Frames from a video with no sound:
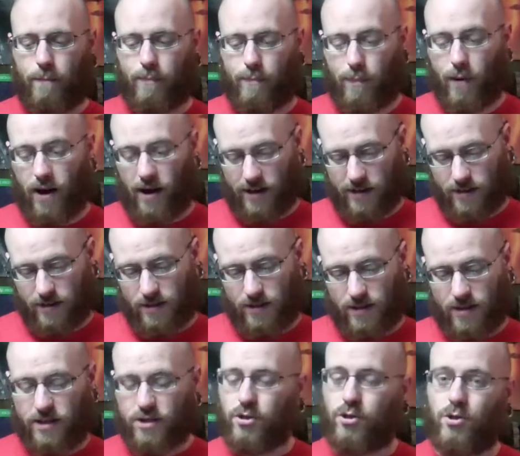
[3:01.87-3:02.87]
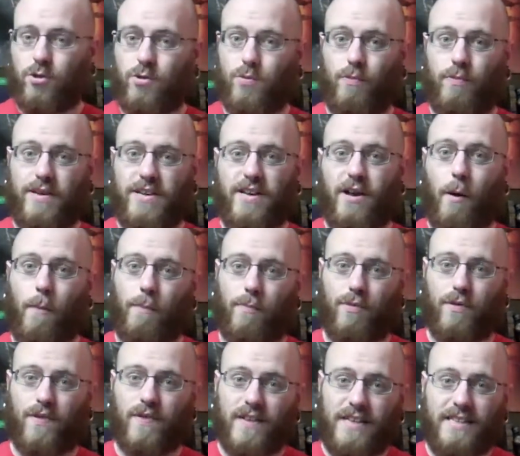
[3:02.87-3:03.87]
but to be
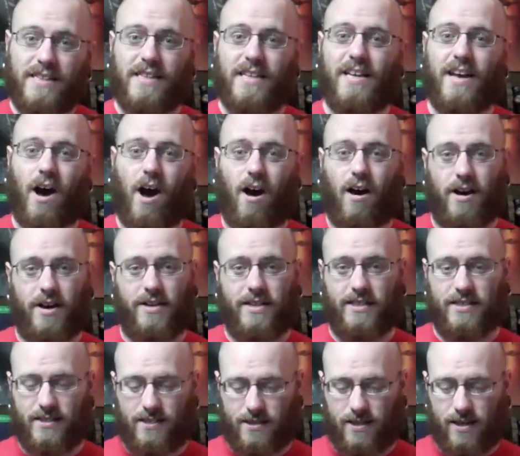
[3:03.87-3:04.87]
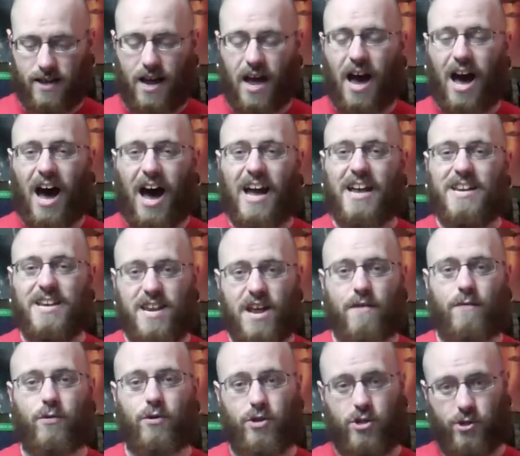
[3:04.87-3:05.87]
completely honest, I
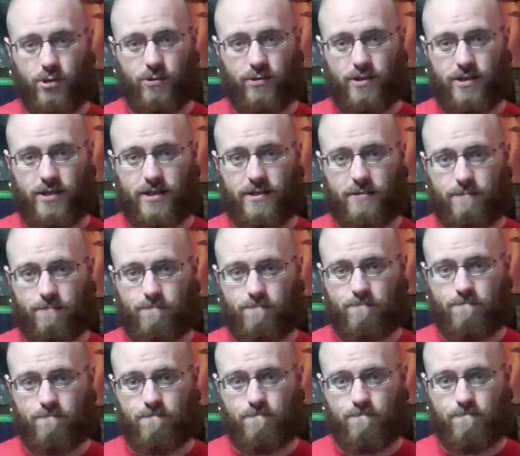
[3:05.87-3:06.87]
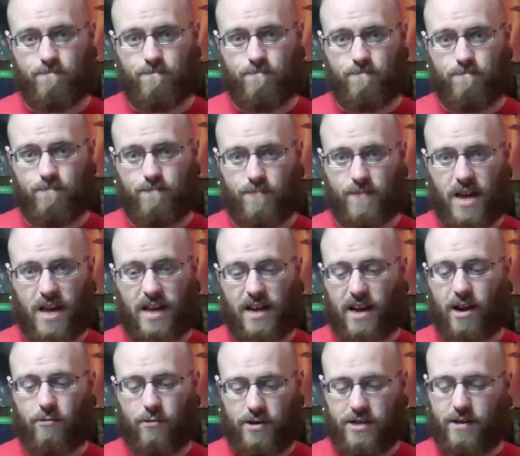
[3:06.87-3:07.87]
never used it.
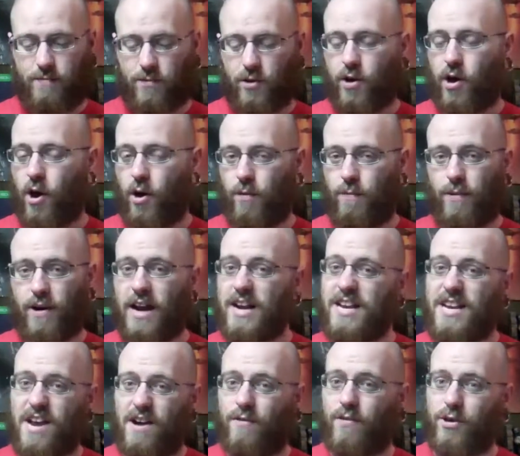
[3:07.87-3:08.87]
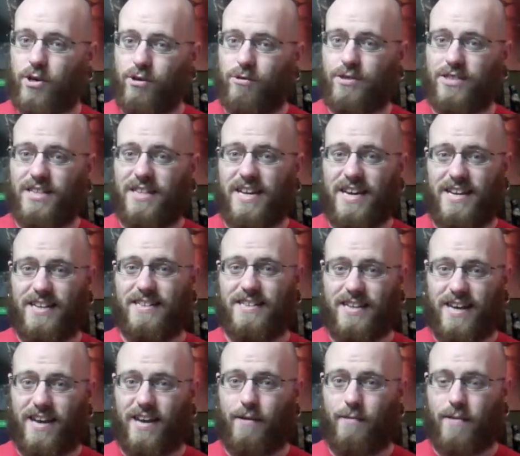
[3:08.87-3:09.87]
Like, I redeemed the code, but I never used it
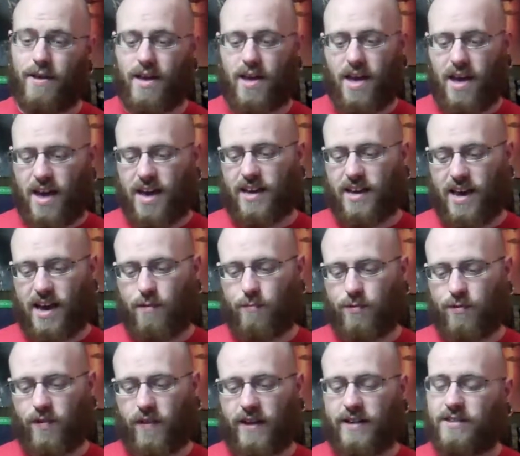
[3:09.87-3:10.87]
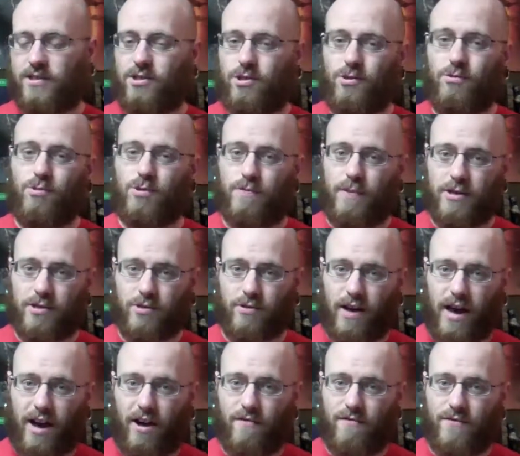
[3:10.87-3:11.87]
in-game. It came with, like, 2
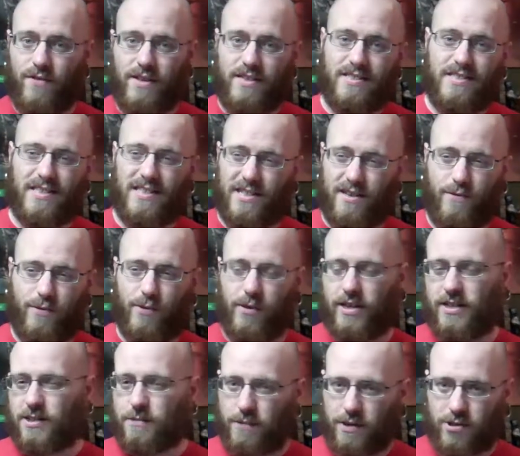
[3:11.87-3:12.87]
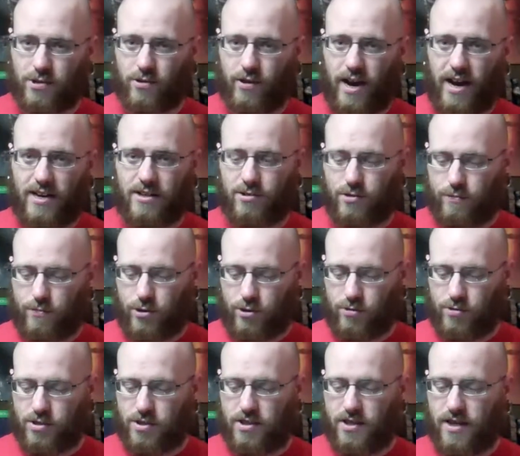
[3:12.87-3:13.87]
special outfits that give you, like, special
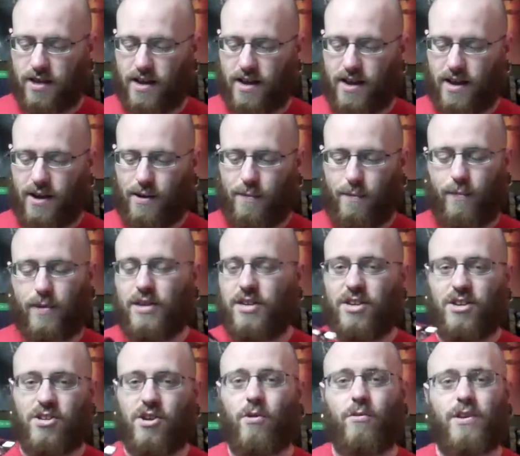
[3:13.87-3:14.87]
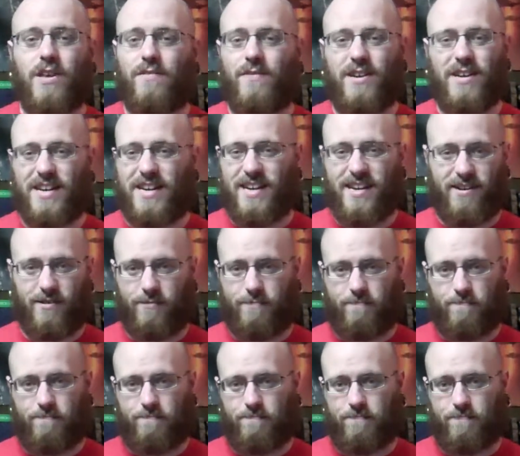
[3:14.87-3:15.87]
attributes, but you don't even need them.
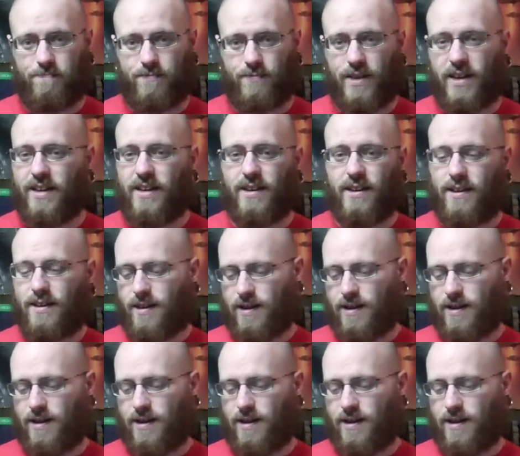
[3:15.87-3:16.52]
Like,